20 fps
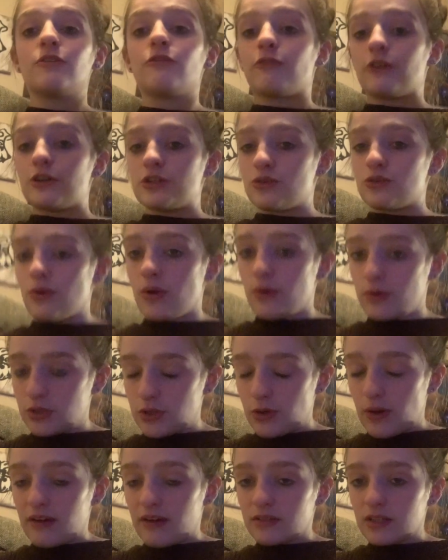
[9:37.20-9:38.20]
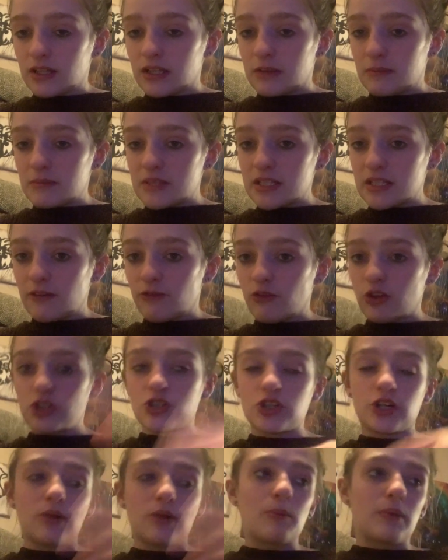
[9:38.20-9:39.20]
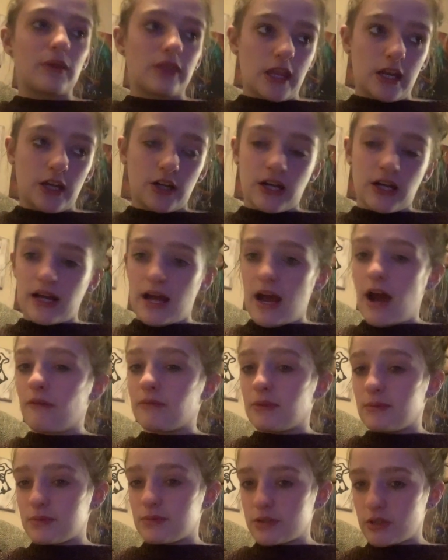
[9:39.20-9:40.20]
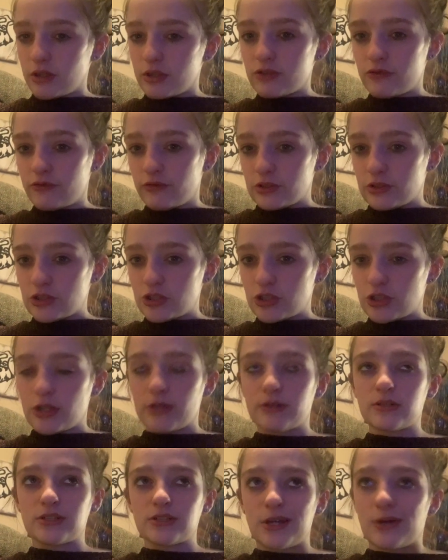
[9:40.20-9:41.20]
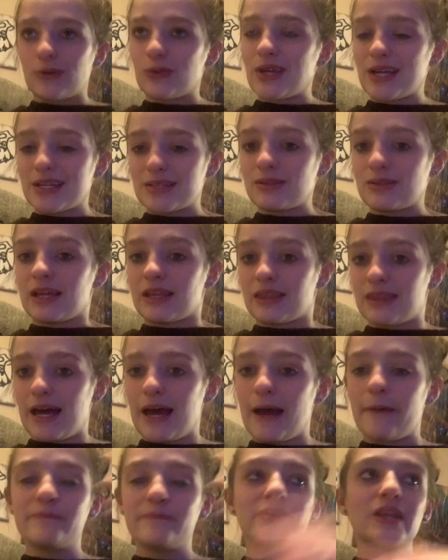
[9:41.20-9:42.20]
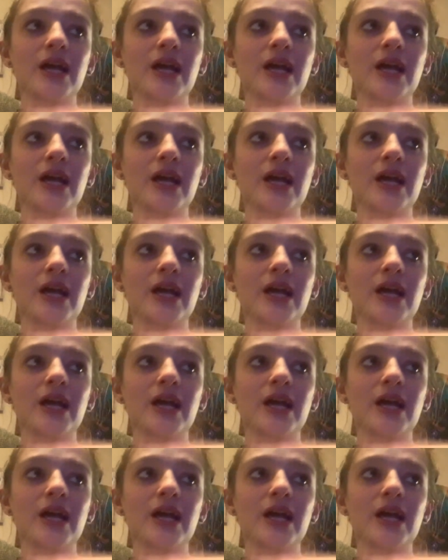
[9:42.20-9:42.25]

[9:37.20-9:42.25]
First, you do have to let them sniff the shirt, but then you're going to have them search for the shirt. So things like that.